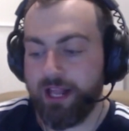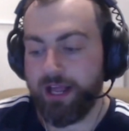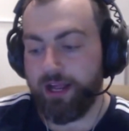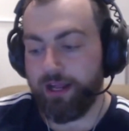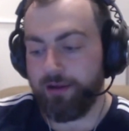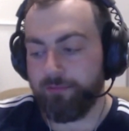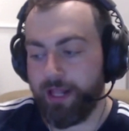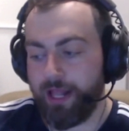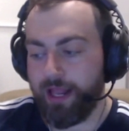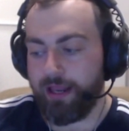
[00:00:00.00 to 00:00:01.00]

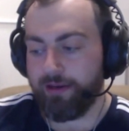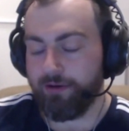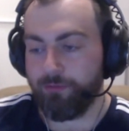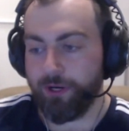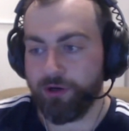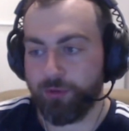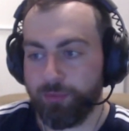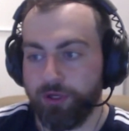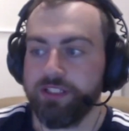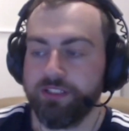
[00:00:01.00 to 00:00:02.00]
And when
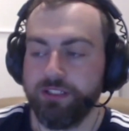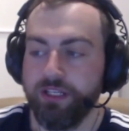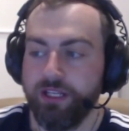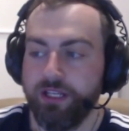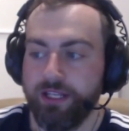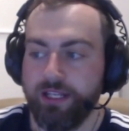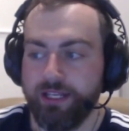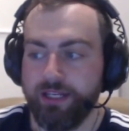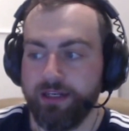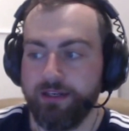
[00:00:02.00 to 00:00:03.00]
you're a person
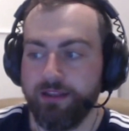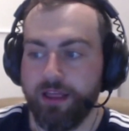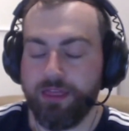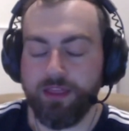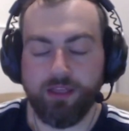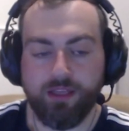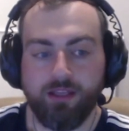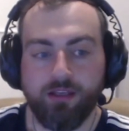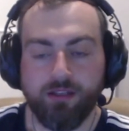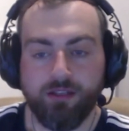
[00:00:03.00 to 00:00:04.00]
in
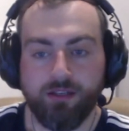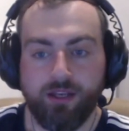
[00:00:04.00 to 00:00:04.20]
a